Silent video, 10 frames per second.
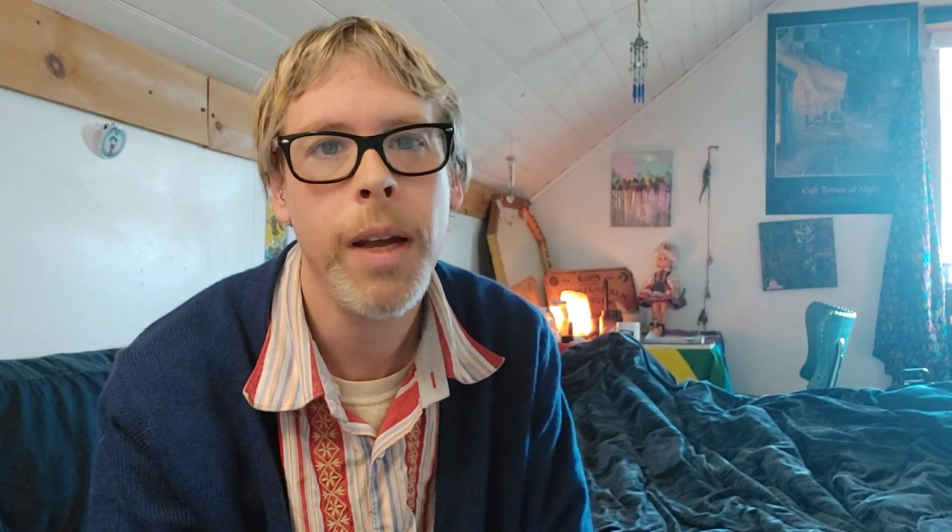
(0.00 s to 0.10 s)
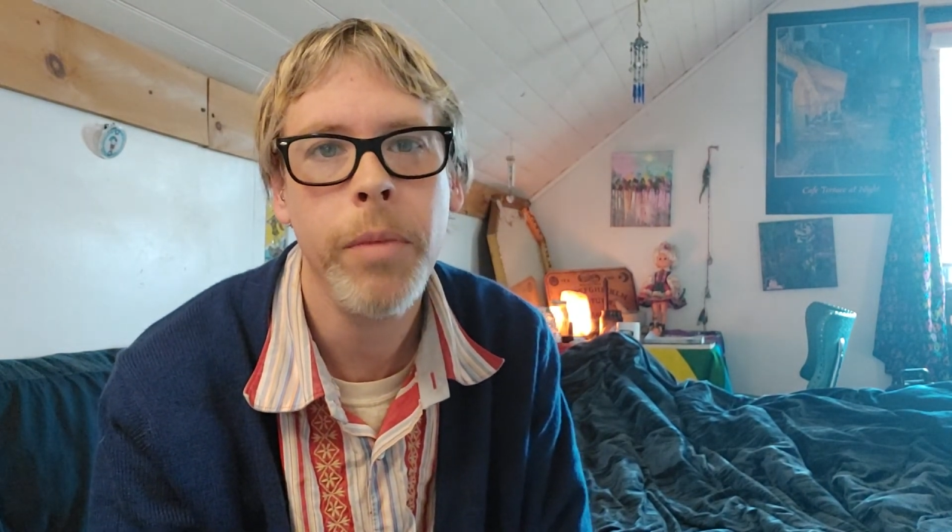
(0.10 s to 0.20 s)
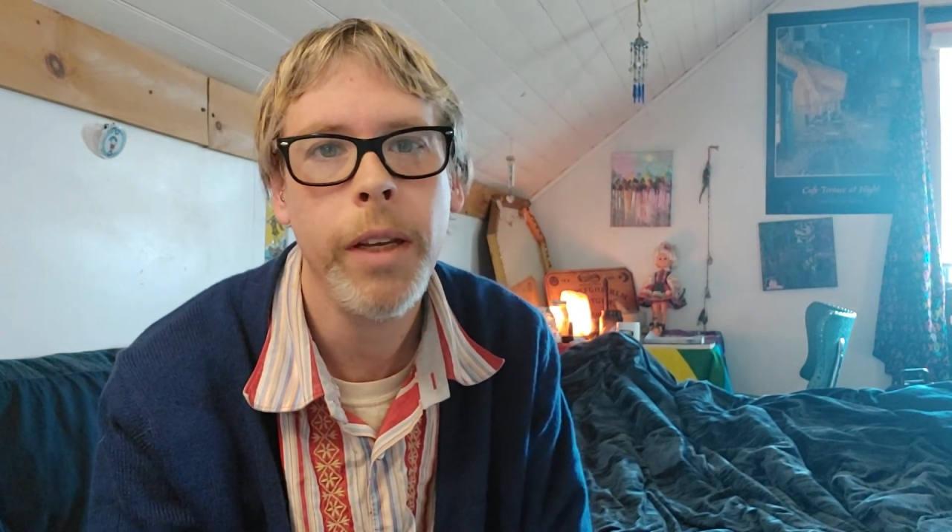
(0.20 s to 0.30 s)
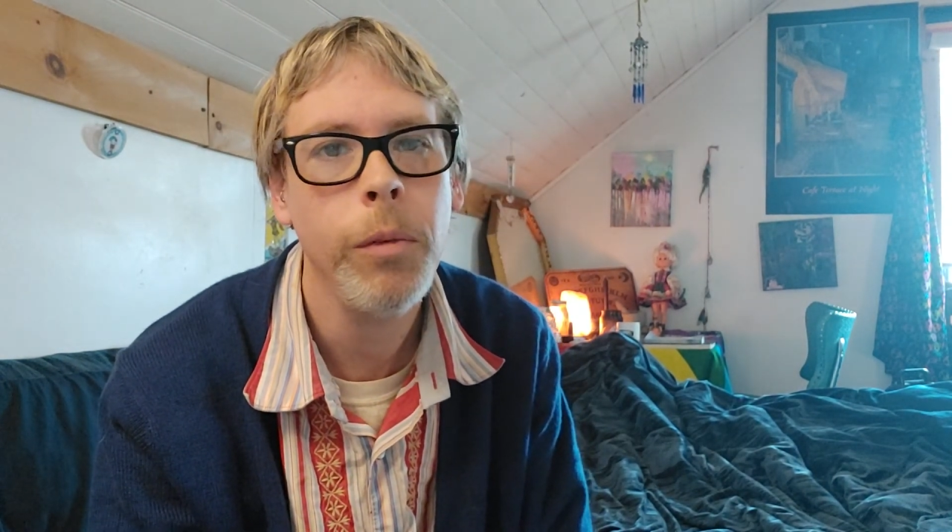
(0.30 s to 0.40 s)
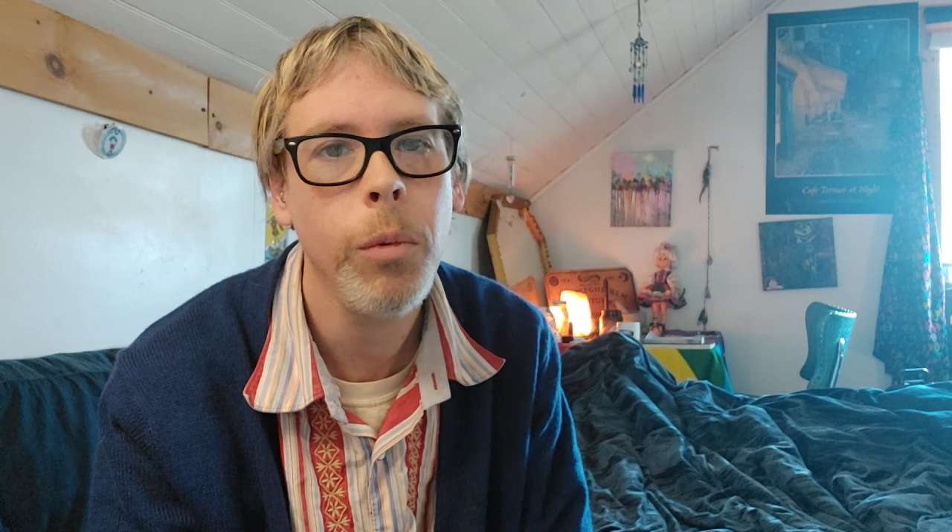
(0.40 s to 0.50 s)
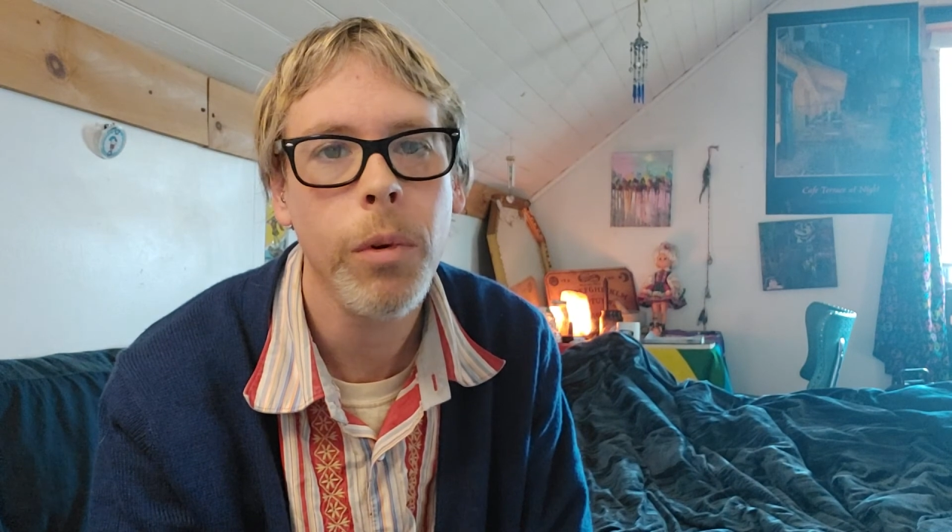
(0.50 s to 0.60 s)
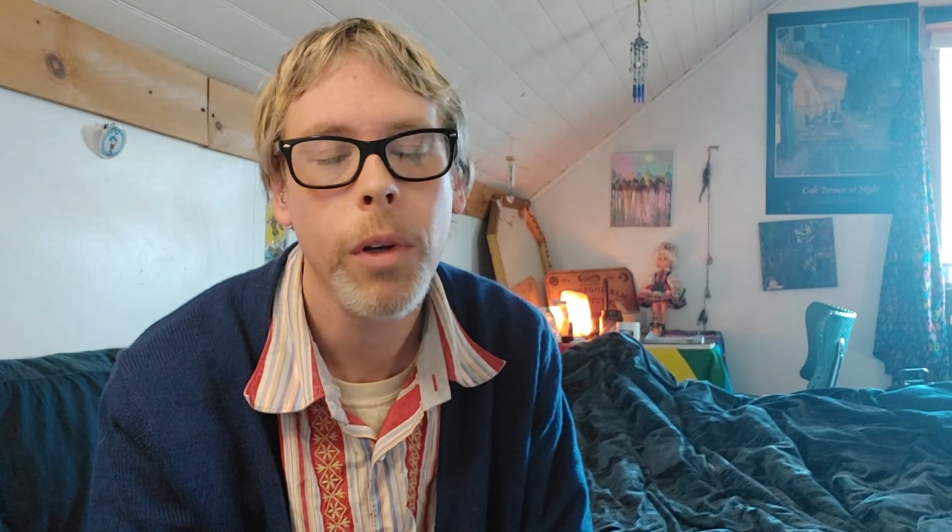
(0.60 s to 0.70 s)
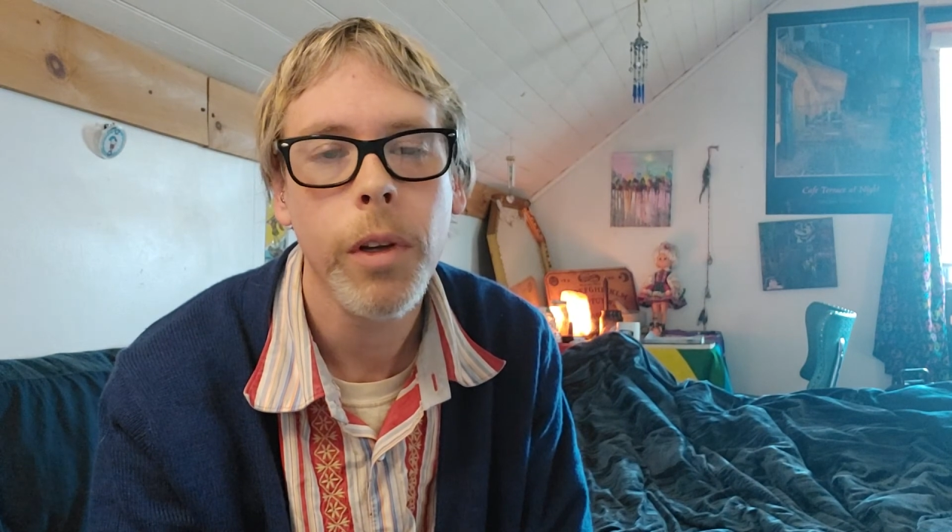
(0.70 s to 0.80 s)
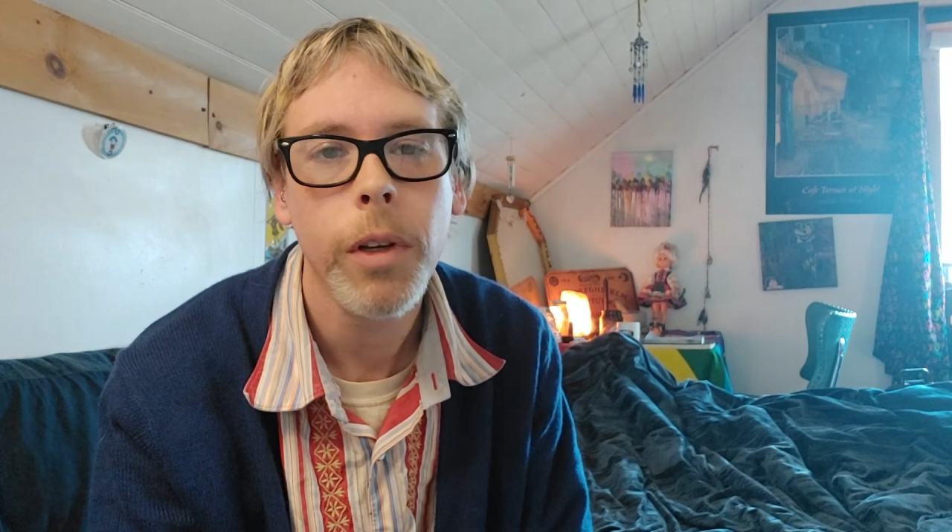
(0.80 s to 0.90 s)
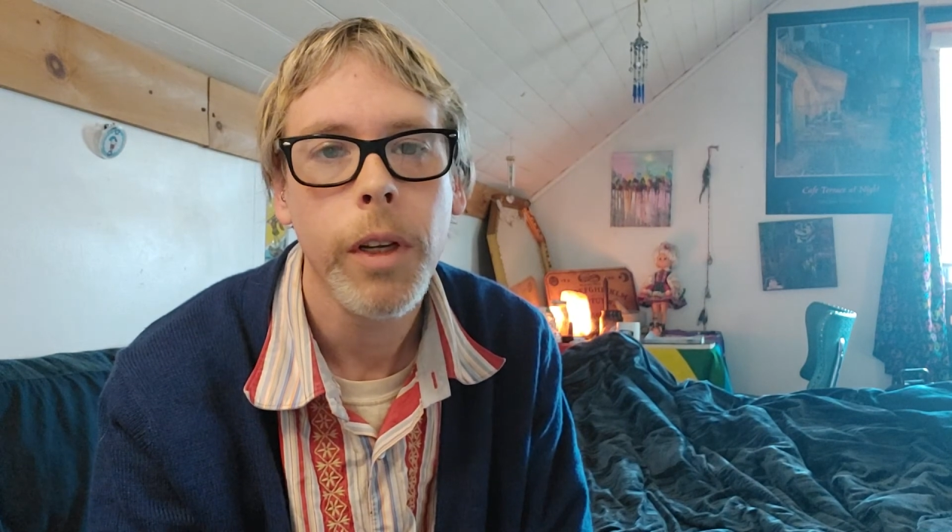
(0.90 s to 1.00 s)
I mean,
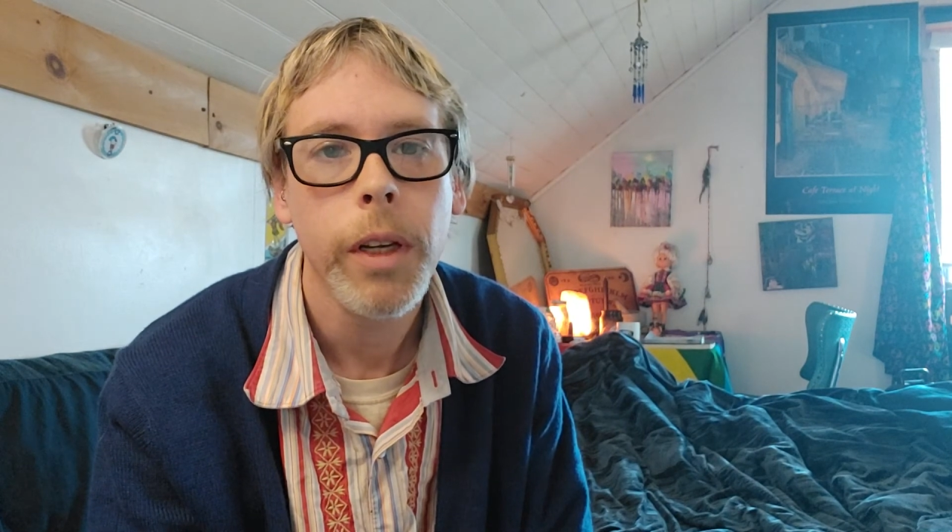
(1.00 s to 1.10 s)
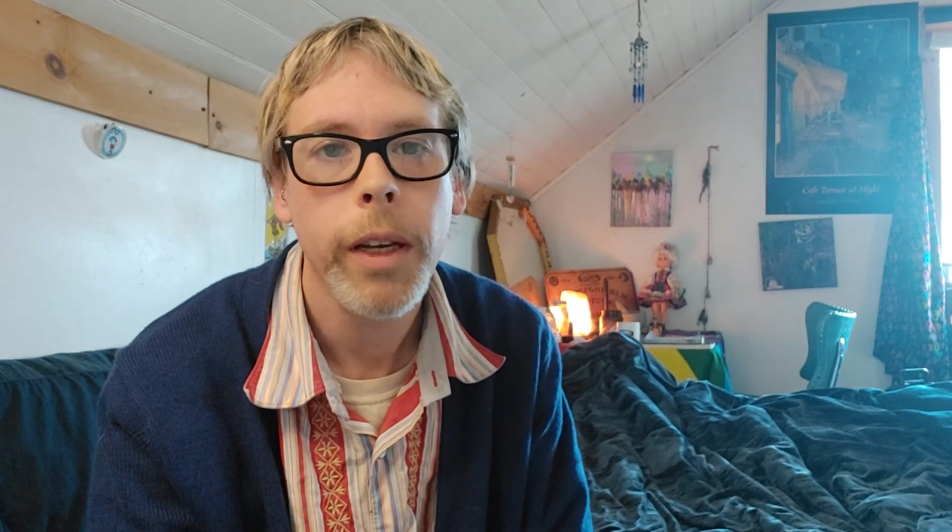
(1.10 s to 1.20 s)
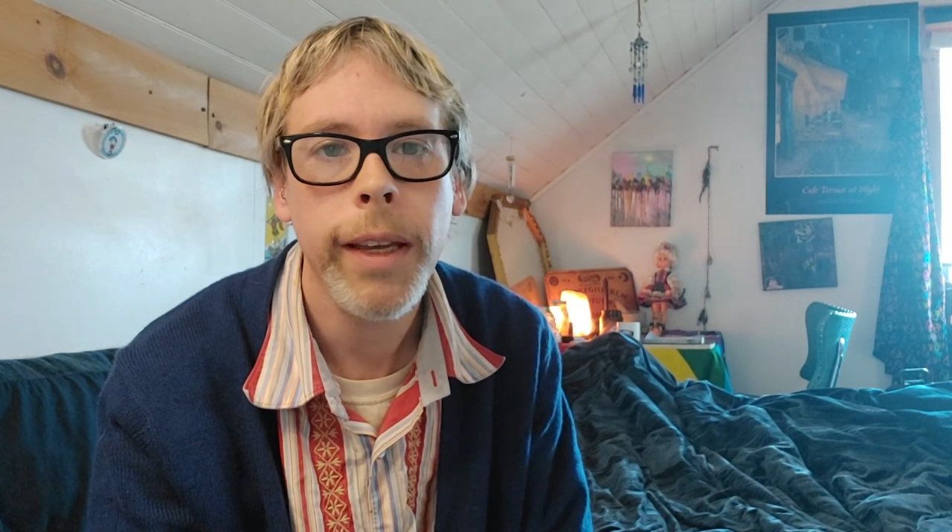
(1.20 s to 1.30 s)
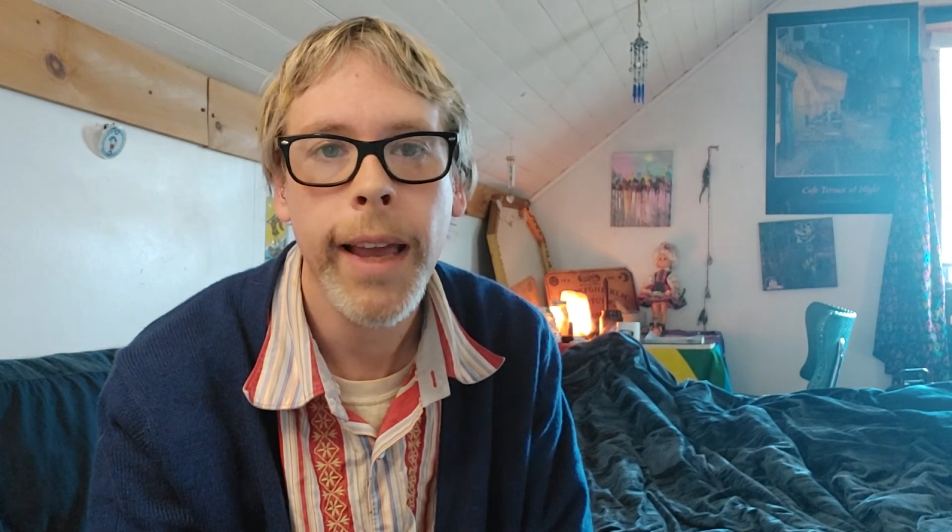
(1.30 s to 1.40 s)
and